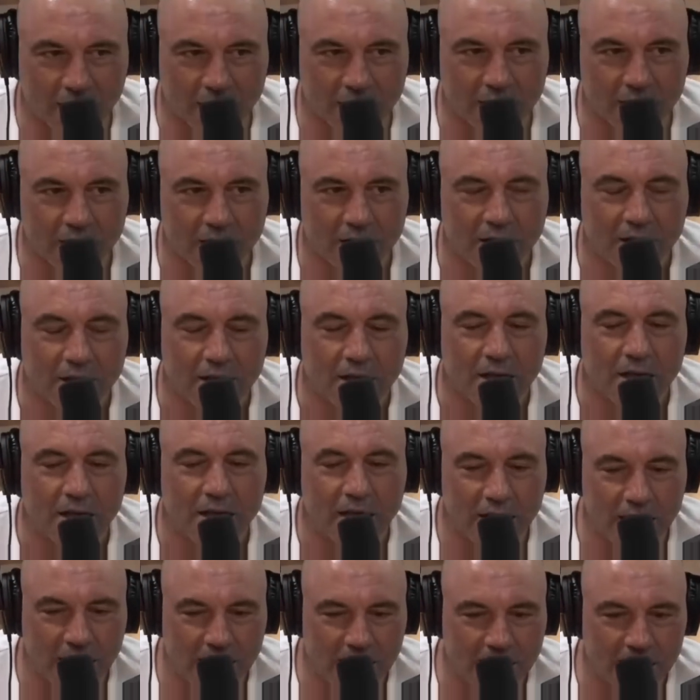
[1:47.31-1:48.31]
Yeah, yeah.
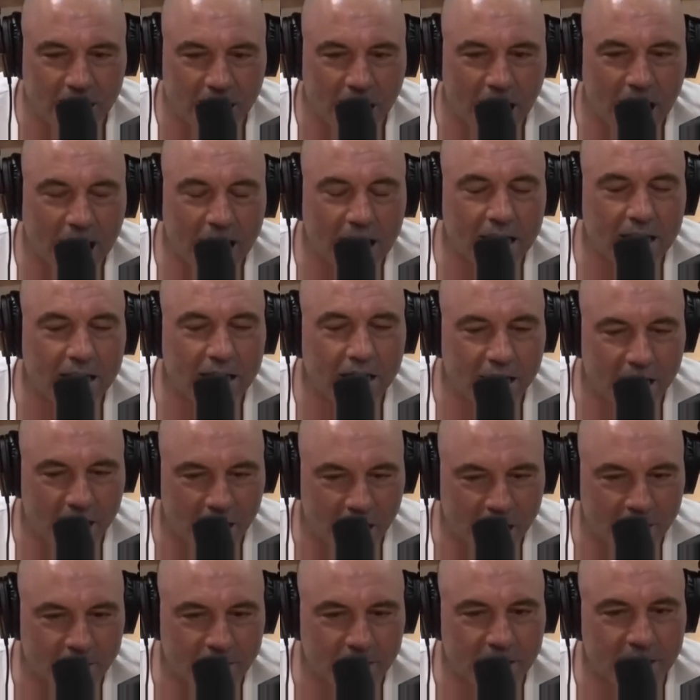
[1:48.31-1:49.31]
He got into
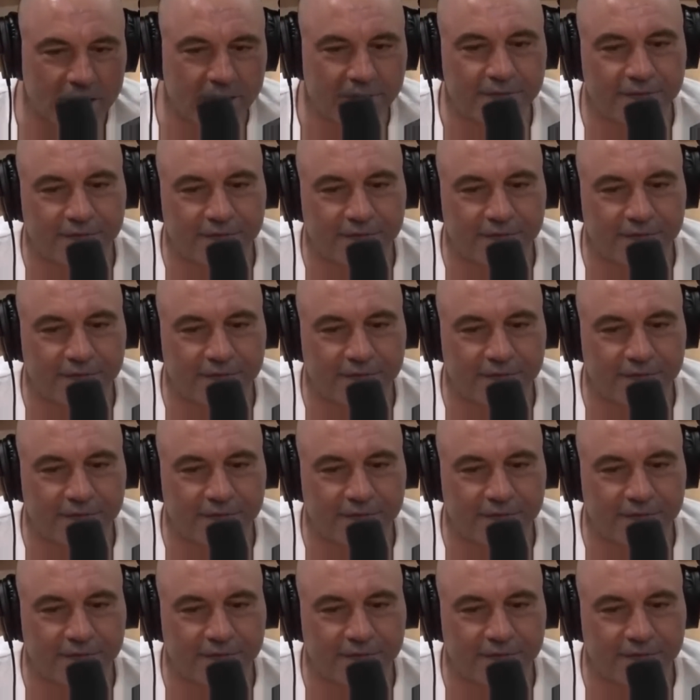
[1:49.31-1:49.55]
comedy